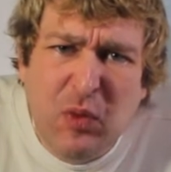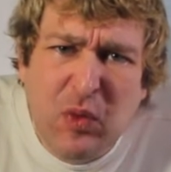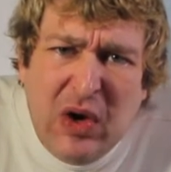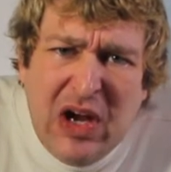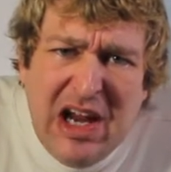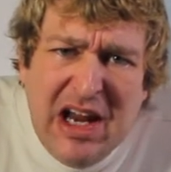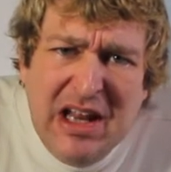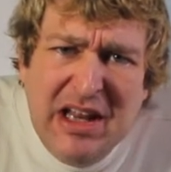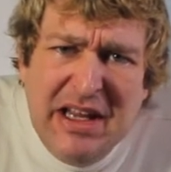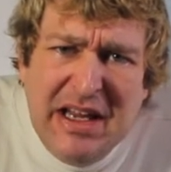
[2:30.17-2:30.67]

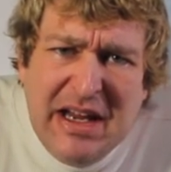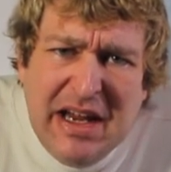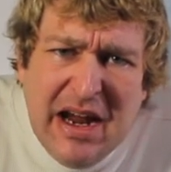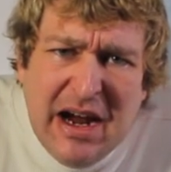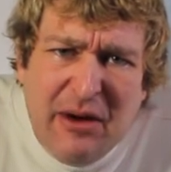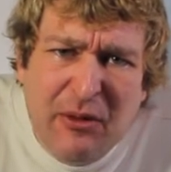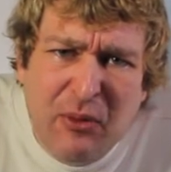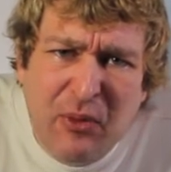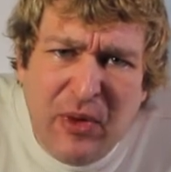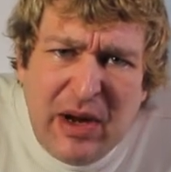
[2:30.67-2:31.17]

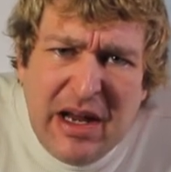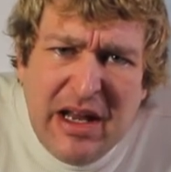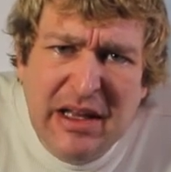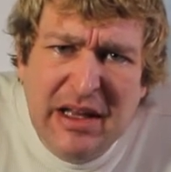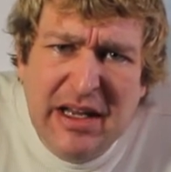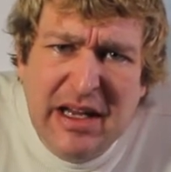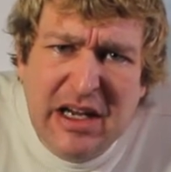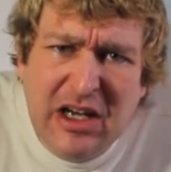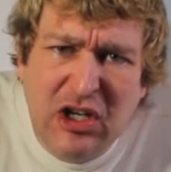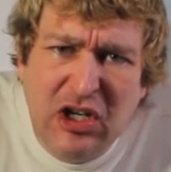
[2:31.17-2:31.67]
really
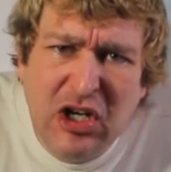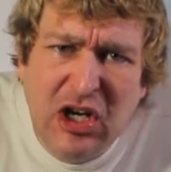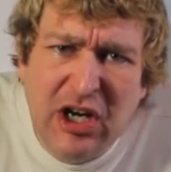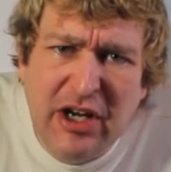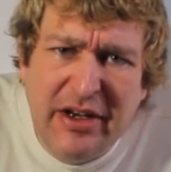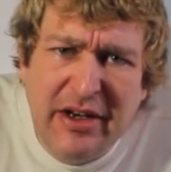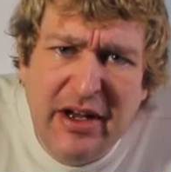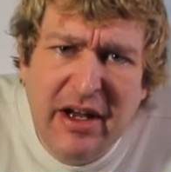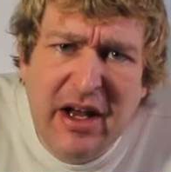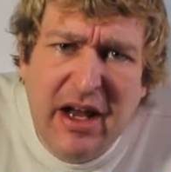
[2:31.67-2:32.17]

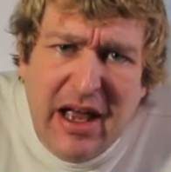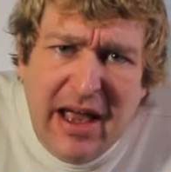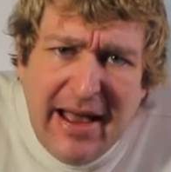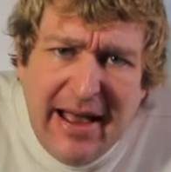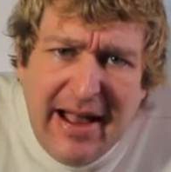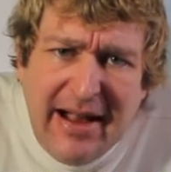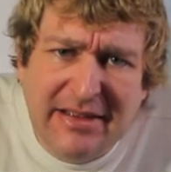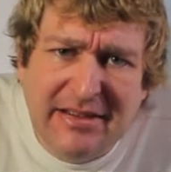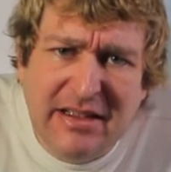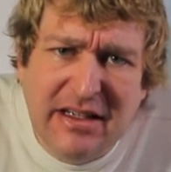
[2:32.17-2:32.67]
good is
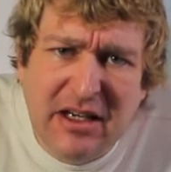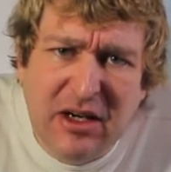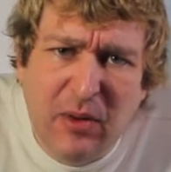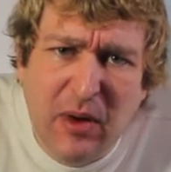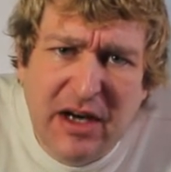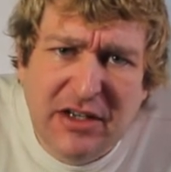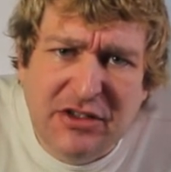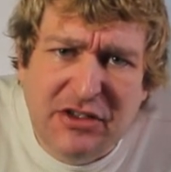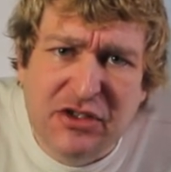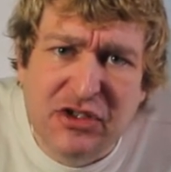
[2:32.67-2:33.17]
acting
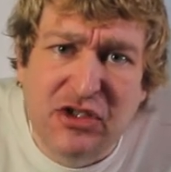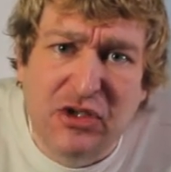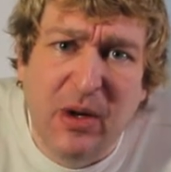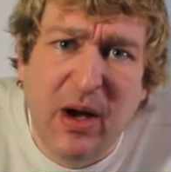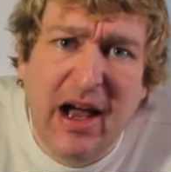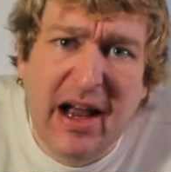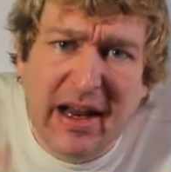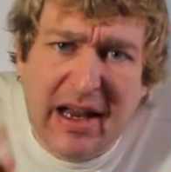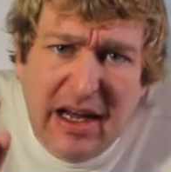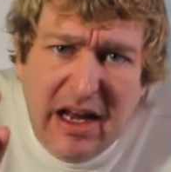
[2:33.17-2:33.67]
questions,
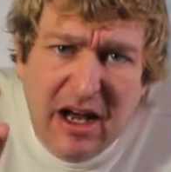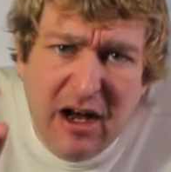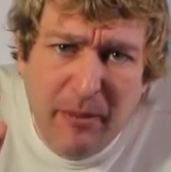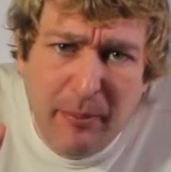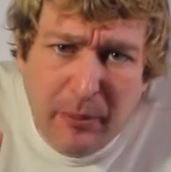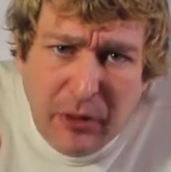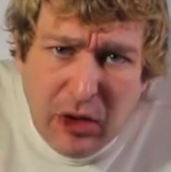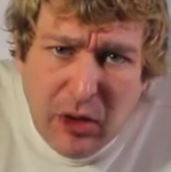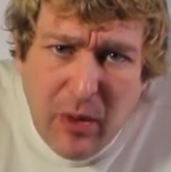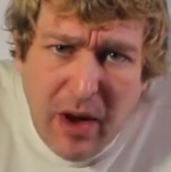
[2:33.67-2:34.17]
so I can
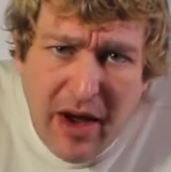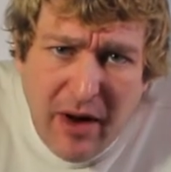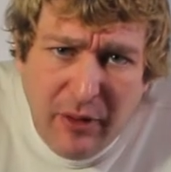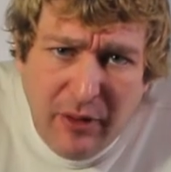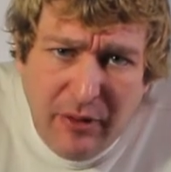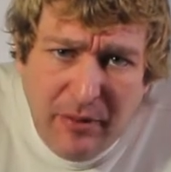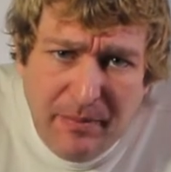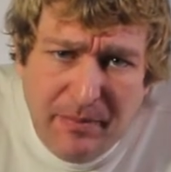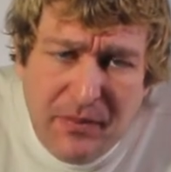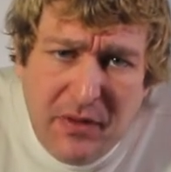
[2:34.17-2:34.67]
help you
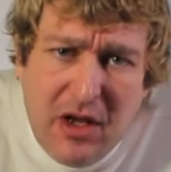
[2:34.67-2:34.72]
out.